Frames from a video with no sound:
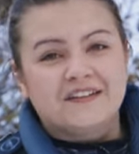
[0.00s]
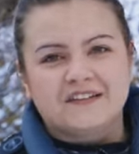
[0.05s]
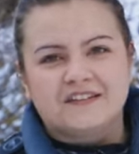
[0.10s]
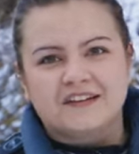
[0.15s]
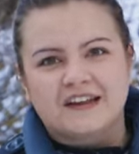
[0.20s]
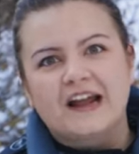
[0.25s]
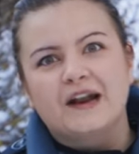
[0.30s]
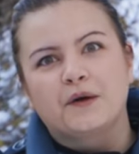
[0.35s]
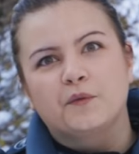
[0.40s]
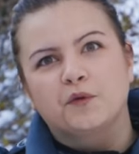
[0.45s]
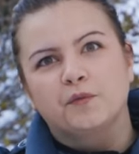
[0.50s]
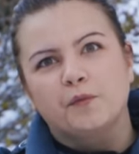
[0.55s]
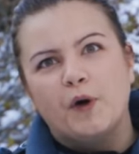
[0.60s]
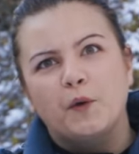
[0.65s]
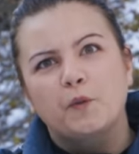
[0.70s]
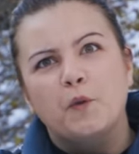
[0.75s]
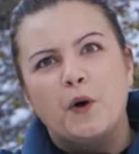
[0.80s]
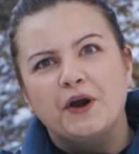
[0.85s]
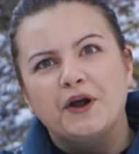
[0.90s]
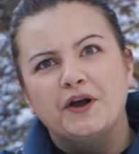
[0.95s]
easy to get it with
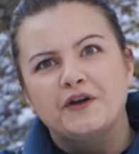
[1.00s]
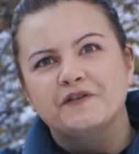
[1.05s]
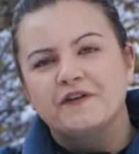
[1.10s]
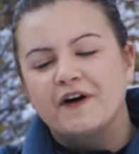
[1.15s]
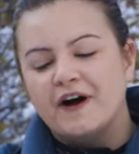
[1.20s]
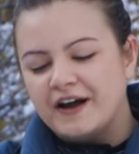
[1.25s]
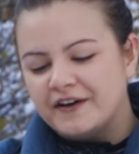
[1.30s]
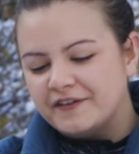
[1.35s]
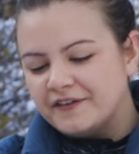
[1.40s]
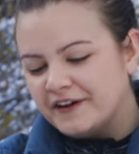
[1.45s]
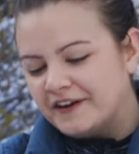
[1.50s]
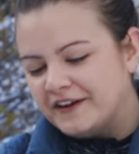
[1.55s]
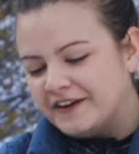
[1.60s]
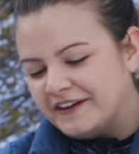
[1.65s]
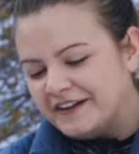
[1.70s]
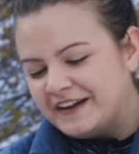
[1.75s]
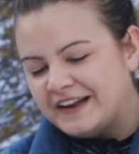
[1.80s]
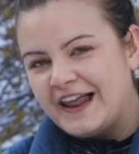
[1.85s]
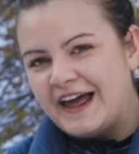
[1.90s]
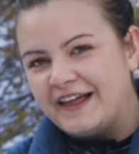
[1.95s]
my 105
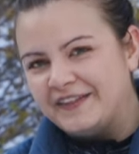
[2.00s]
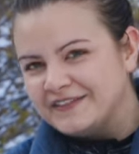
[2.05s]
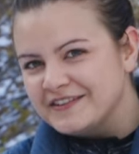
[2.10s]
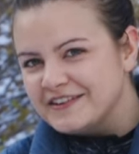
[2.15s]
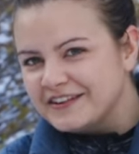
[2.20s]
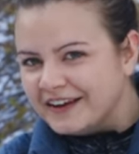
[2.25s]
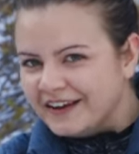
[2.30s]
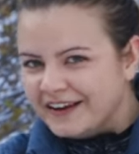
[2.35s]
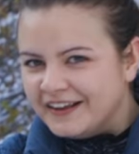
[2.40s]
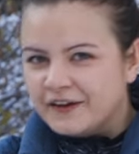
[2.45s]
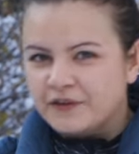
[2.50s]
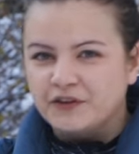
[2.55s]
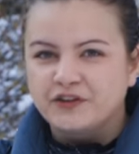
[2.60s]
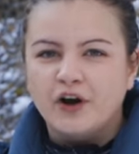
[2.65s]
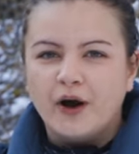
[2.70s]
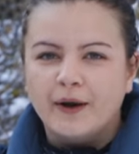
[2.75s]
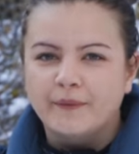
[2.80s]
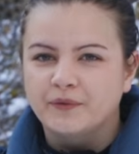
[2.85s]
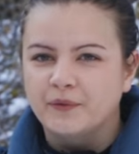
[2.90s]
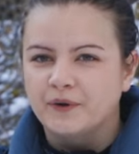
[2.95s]
lens. There are
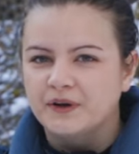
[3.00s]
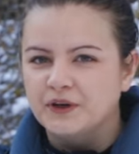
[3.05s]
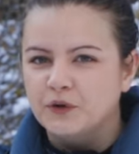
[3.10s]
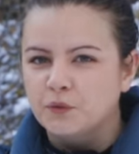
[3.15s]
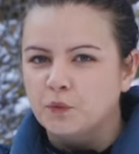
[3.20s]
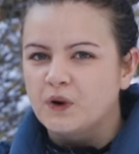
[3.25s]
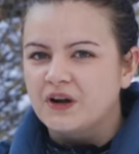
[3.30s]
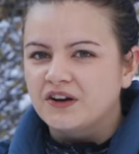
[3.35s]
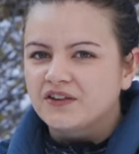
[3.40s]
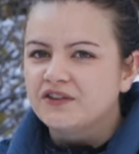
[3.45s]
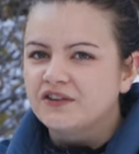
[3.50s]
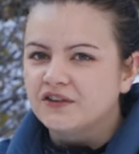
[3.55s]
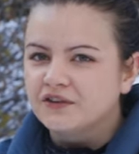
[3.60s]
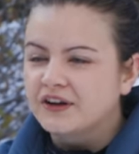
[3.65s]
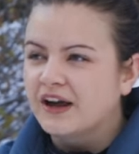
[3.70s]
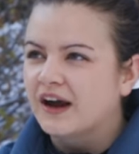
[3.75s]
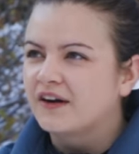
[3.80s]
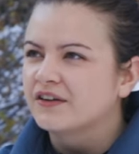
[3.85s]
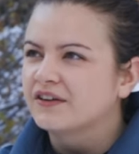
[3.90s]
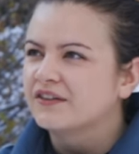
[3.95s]
times when you wish
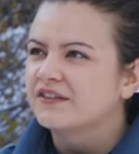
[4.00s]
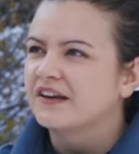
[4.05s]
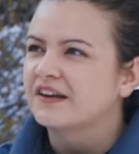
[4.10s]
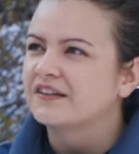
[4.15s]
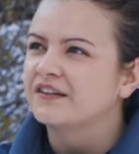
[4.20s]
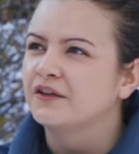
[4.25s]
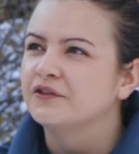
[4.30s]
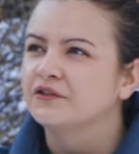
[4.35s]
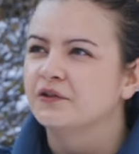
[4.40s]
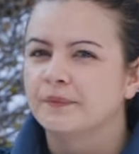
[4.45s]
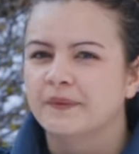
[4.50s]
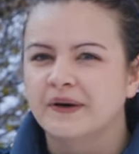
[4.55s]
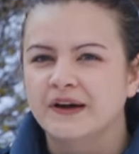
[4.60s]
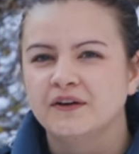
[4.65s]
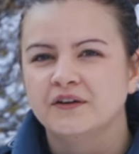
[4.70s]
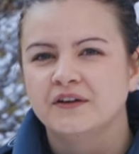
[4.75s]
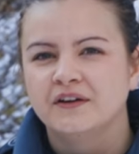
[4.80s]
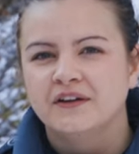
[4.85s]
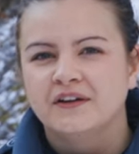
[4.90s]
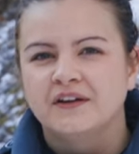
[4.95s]
you'd carried a 600
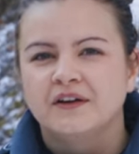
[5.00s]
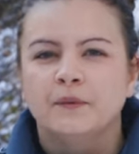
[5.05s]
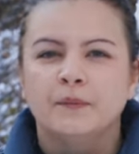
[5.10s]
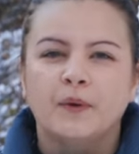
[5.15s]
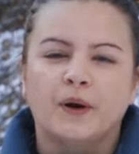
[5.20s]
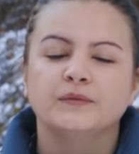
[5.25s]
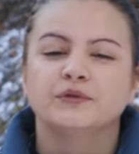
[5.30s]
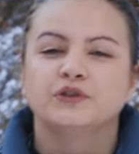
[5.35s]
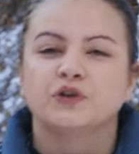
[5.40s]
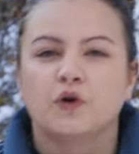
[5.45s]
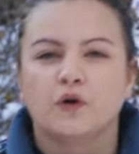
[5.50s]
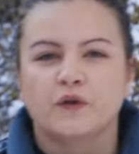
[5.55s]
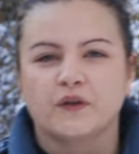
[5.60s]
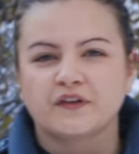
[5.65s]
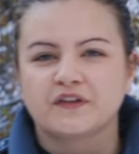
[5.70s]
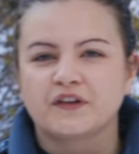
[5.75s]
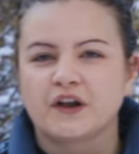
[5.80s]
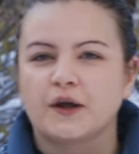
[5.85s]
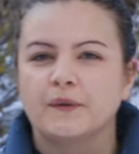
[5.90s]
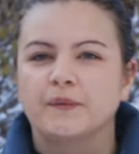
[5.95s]
mil, but I'm sure on
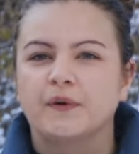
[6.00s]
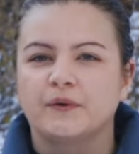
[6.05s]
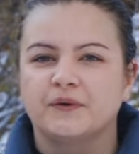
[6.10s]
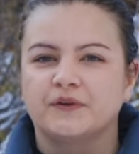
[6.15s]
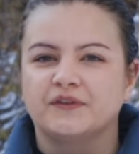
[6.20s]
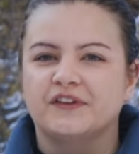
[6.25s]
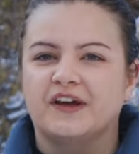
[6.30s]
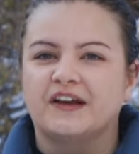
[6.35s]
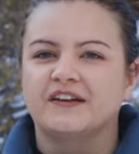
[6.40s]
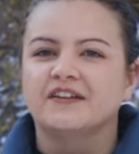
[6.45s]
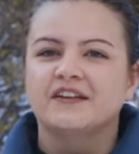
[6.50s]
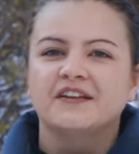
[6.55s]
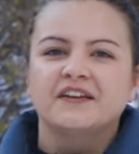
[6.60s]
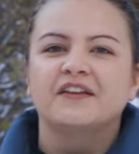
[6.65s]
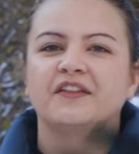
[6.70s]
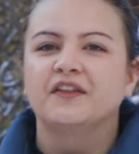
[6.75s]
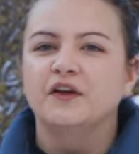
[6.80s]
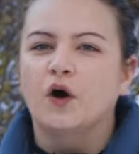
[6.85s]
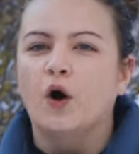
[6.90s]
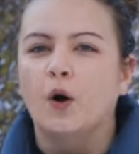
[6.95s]
the slope I would have said
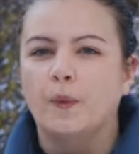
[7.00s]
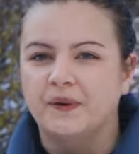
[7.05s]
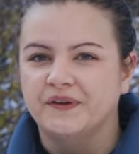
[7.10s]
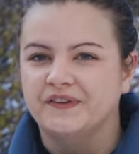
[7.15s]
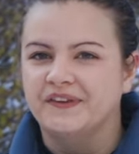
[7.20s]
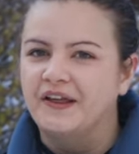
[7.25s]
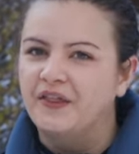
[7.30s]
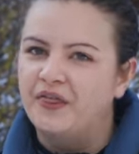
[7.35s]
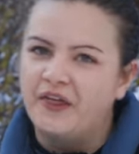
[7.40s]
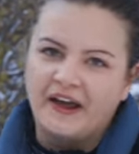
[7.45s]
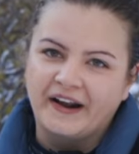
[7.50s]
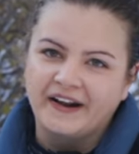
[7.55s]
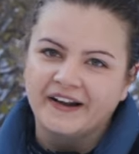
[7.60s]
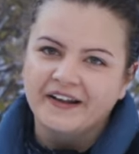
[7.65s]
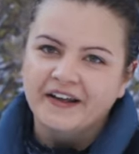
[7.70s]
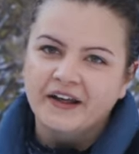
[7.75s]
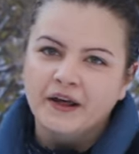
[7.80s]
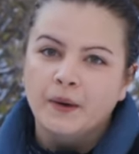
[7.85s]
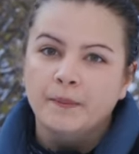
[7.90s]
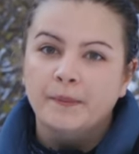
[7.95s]
the opposite thing.
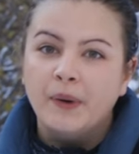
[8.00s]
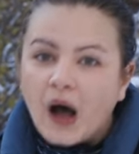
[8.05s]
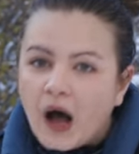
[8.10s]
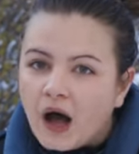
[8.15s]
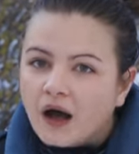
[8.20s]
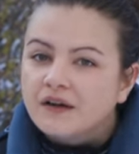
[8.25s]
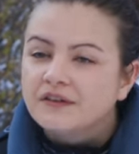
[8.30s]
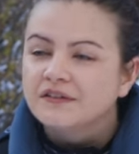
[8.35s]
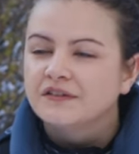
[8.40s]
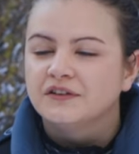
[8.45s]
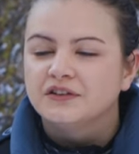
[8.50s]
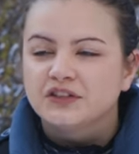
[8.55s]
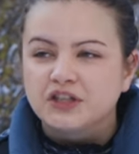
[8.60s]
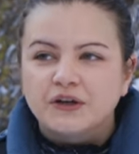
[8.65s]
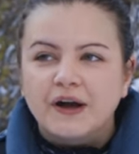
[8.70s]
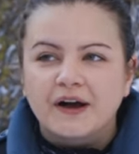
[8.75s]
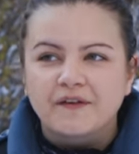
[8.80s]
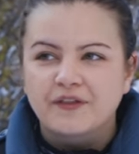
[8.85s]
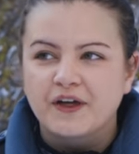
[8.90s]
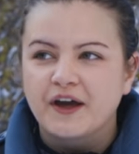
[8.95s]
But
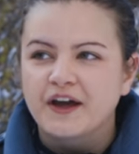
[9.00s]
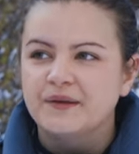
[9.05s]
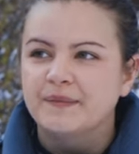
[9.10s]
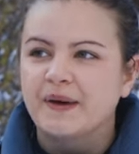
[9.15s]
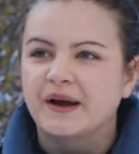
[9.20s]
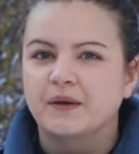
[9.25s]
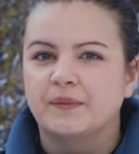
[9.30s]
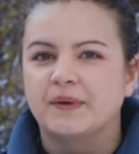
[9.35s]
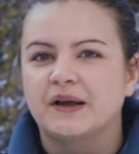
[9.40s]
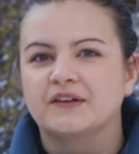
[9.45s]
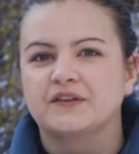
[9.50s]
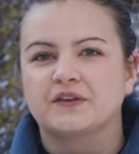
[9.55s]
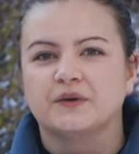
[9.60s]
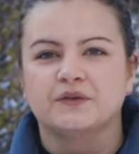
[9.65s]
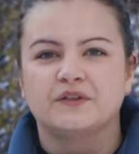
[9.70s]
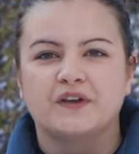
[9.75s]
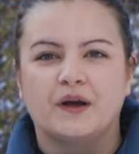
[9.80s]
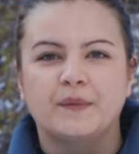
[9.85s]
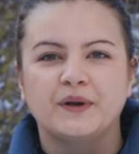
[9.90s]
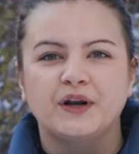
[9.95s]
do have 30
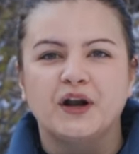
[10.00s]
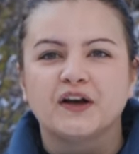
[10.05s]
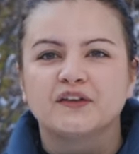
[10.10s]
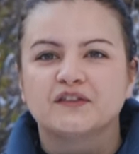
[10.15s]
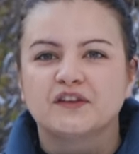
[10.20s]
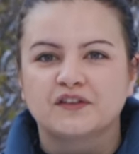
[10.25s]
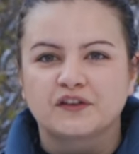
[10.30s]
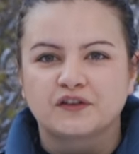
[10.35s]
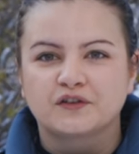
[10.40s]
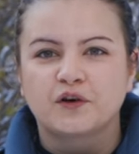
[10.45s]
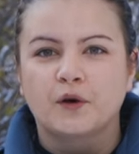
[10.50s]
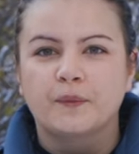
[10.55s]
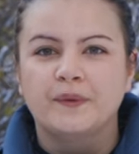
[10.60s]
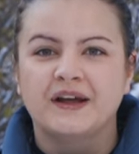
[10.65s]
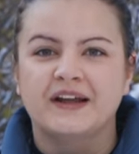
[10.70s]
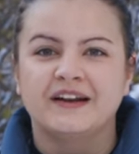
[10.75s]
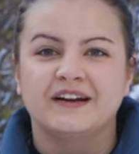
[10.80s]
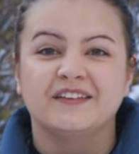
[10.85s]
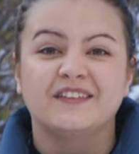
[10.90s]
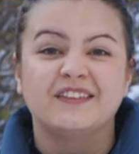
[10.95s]
megapixels, so it'd be nice to just crop
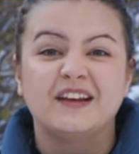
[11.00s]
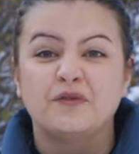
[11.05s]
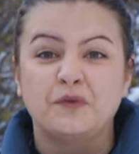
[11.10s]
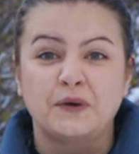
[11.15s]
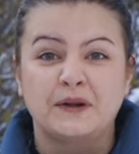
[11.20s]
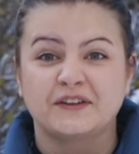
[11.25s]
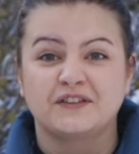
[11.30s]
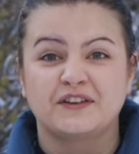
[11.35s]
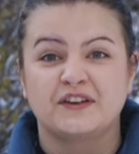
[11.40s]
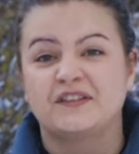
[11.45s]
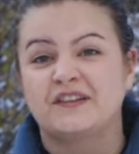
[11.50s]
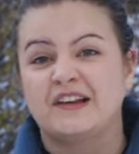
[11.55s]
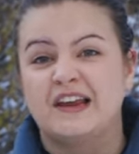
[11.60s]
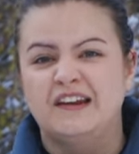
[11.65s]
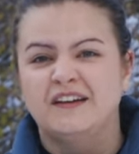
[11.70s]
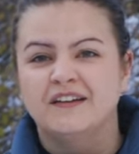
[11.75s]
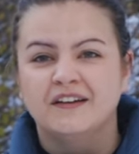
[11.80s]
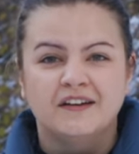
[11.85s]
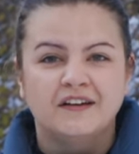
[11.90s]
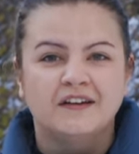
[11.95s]
it in and see if we can just
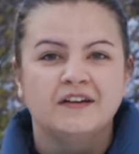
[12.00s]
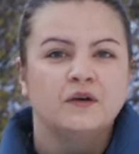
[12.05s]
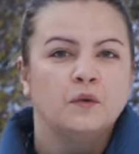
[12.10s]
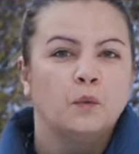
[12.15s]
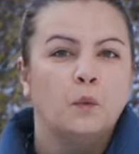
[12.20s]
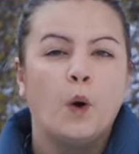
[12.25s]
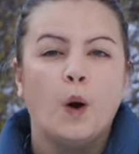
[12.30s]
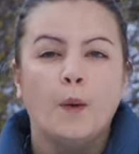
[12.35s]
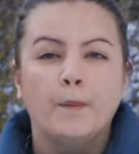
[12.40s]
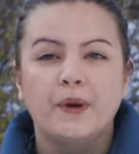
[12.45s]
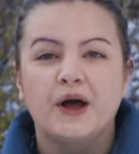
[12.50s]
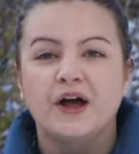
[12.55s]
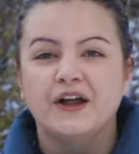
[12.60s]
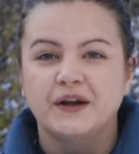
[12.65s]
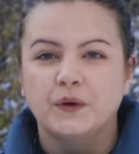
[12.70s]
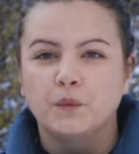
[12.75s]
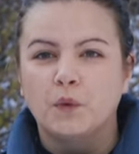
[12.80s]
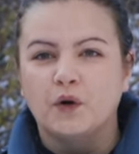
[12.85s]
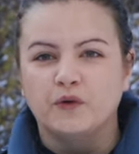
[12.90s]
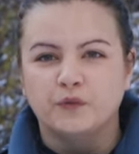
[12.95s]
see what
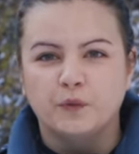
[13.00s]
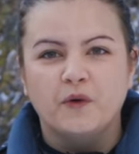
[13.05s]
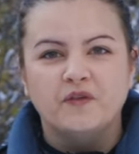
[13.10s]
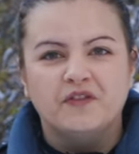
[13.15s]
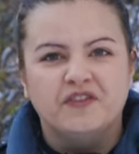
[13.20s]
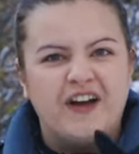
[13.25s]
bird it was, what